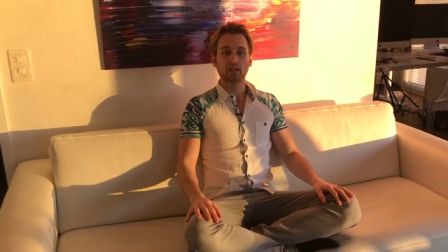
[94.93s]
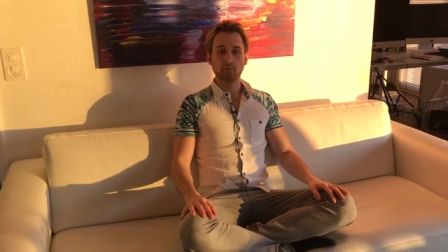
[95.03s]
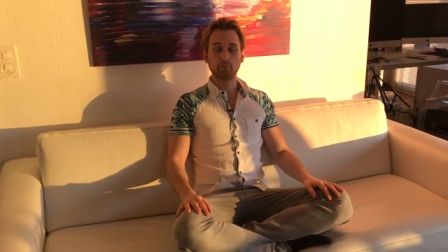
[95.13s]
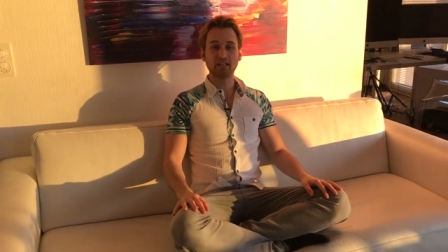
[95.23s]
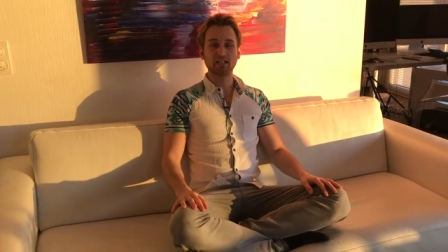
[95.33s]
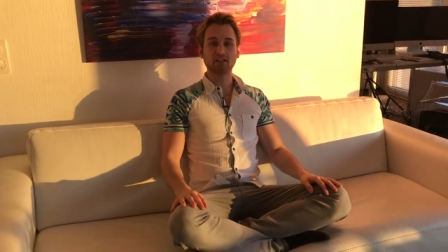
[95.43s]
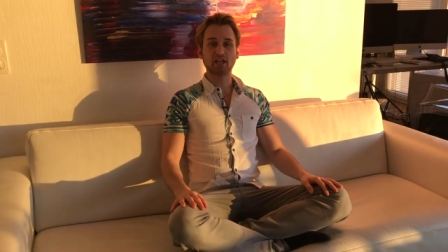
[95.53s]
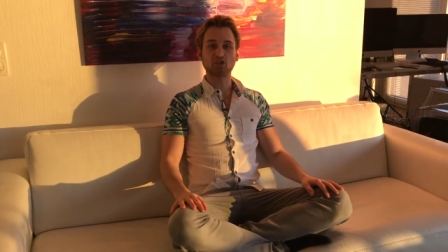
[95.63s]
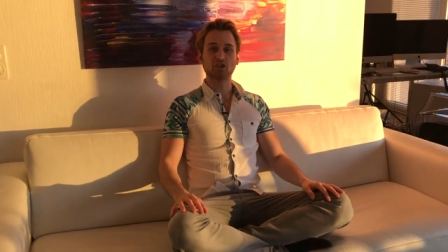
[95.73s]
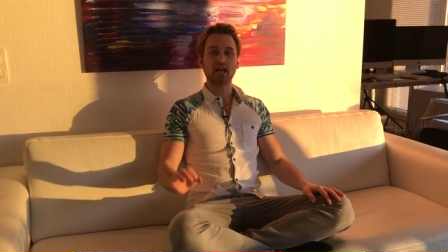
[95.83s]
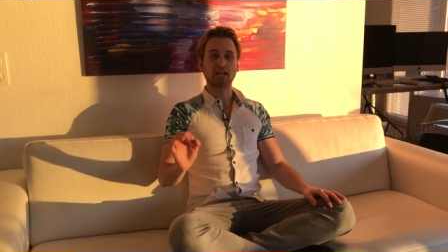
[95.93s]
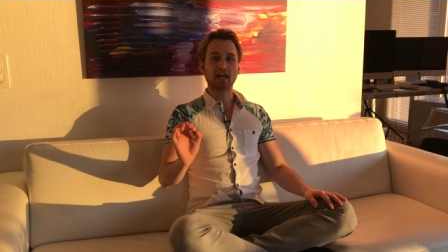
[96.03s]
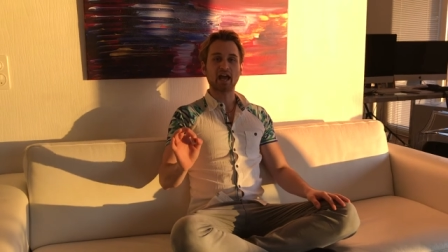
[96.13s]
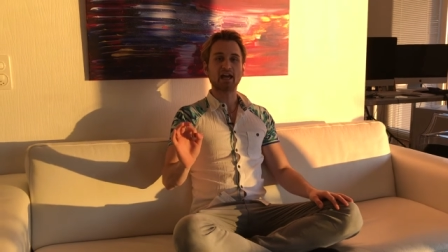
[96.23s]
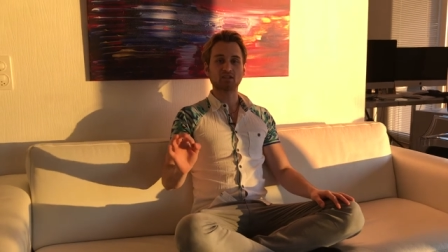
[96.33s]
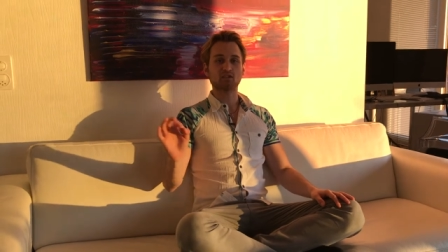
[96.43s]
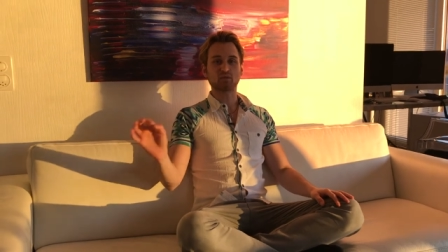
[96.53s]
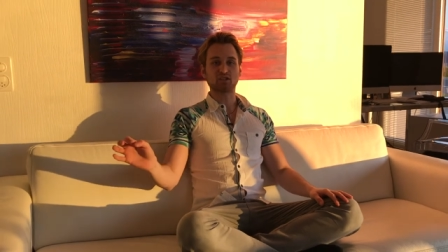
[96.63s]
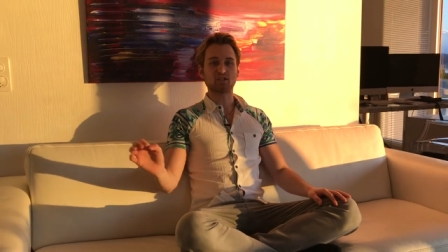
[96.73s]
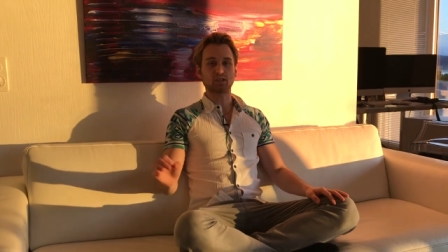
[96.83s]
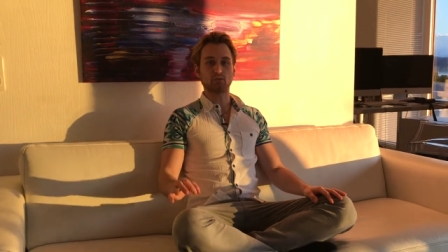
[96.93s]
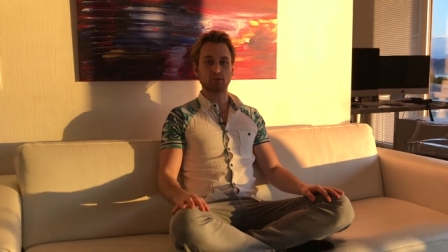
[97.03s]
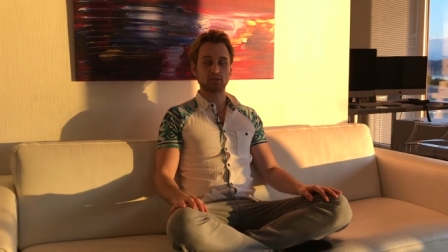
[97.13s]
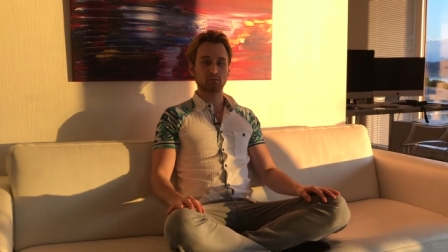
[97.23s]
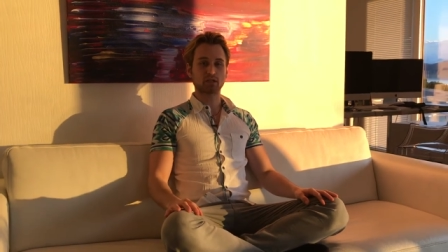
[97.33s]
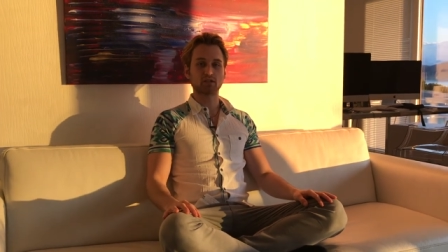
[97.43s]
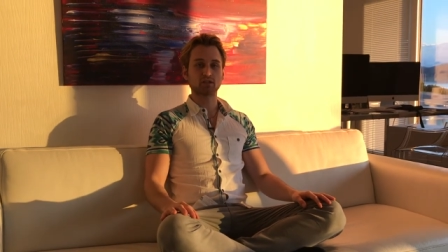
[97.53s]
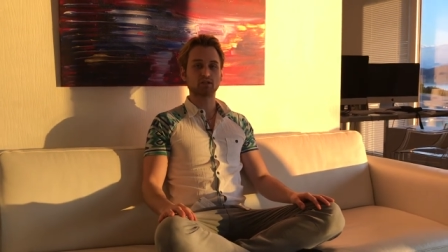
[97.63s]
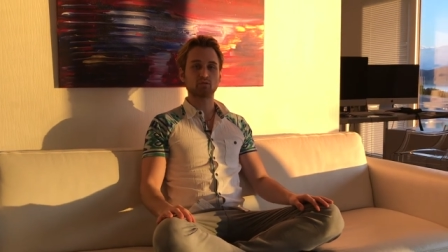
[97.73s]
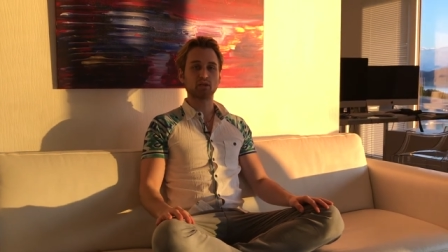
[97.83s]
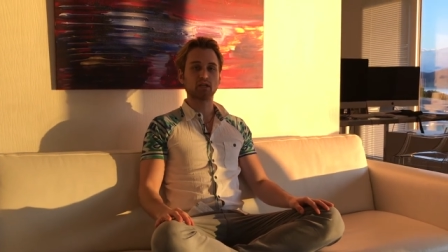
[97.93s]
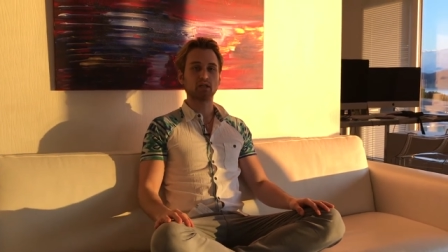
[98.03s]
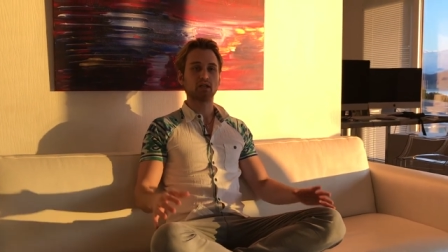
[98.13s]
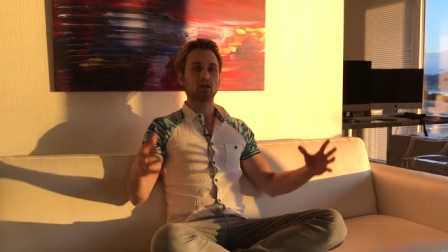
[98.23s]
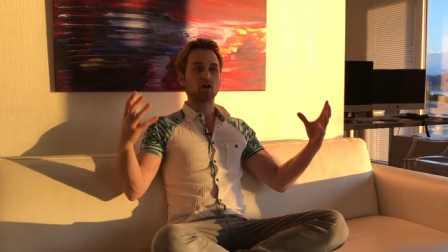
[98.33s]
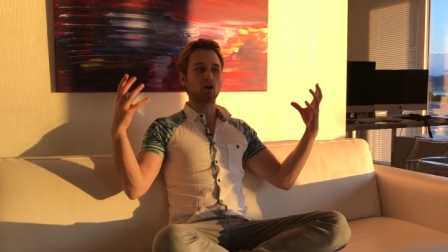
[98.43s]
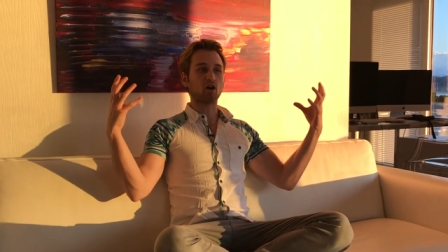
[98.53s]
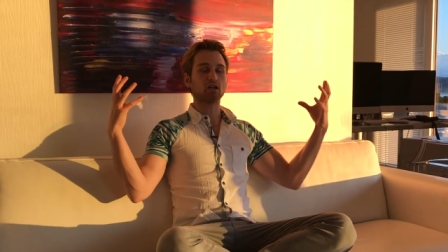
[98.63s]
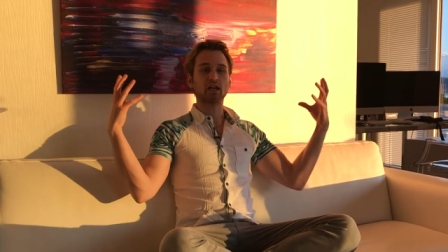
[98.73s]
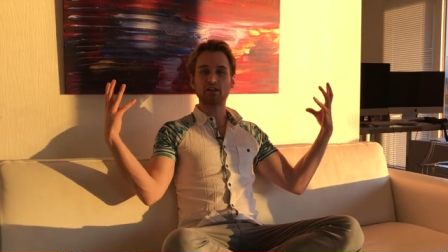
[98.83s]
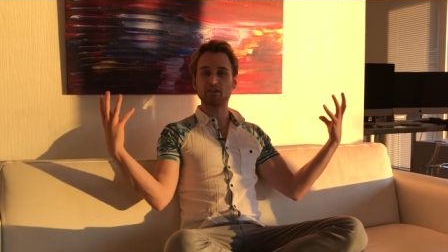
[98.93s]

meditation enhancement series because it's really art has